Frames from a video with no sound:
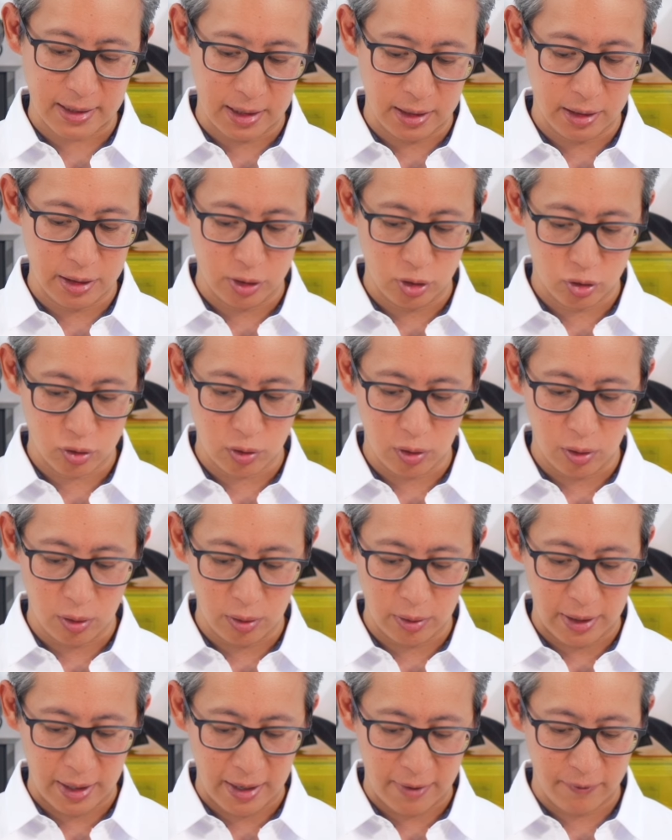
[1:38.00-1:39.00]
and
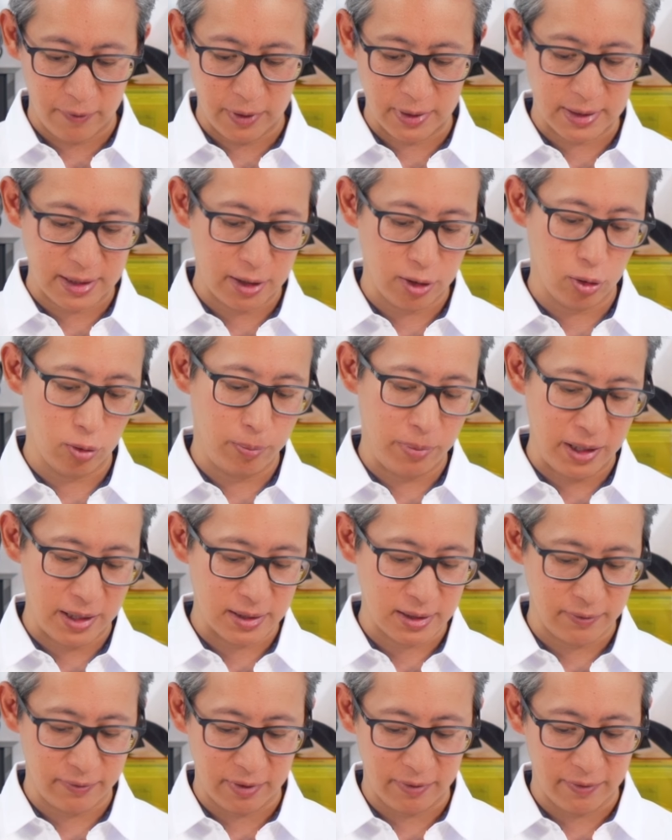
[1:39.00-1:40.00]
control every single
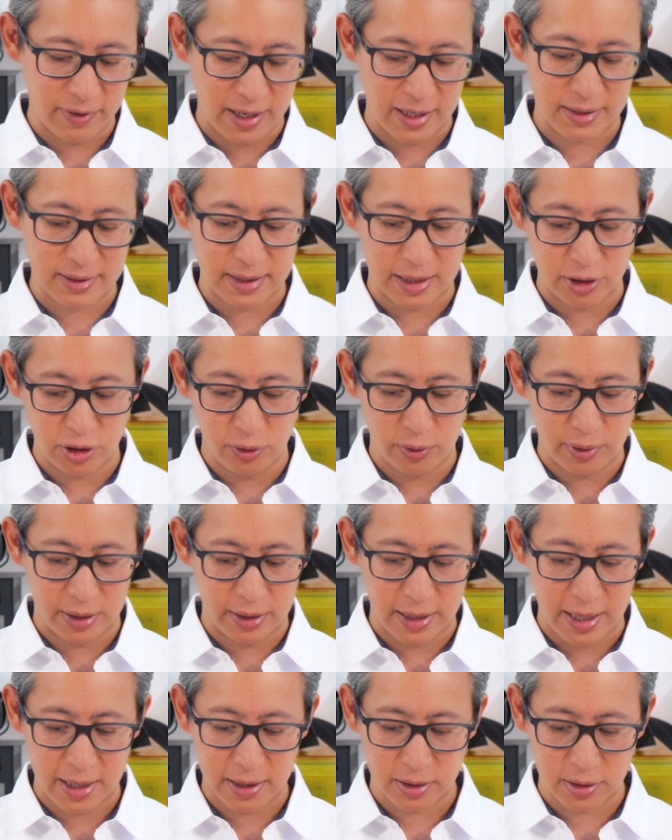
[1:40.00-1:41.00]
piece of device that you
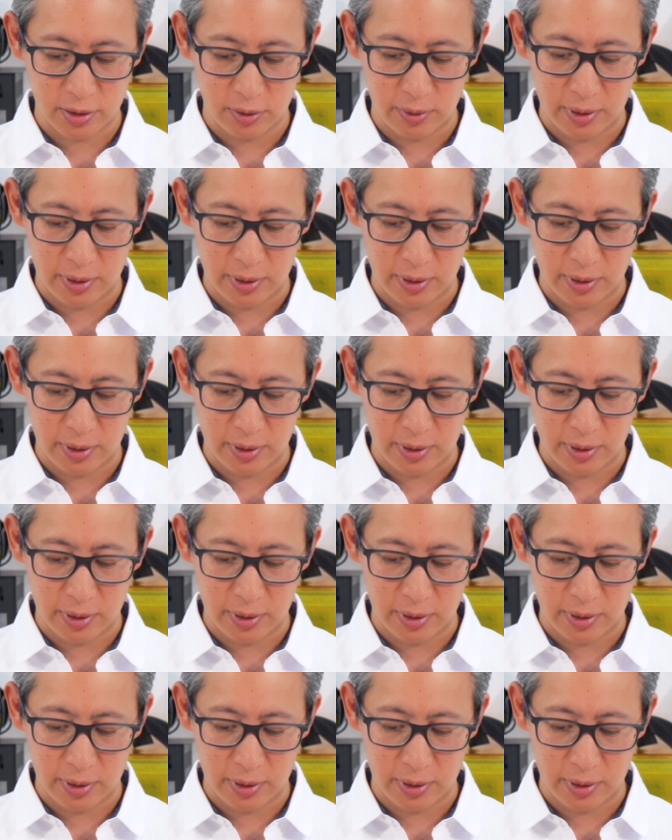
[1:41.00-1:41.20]
connect to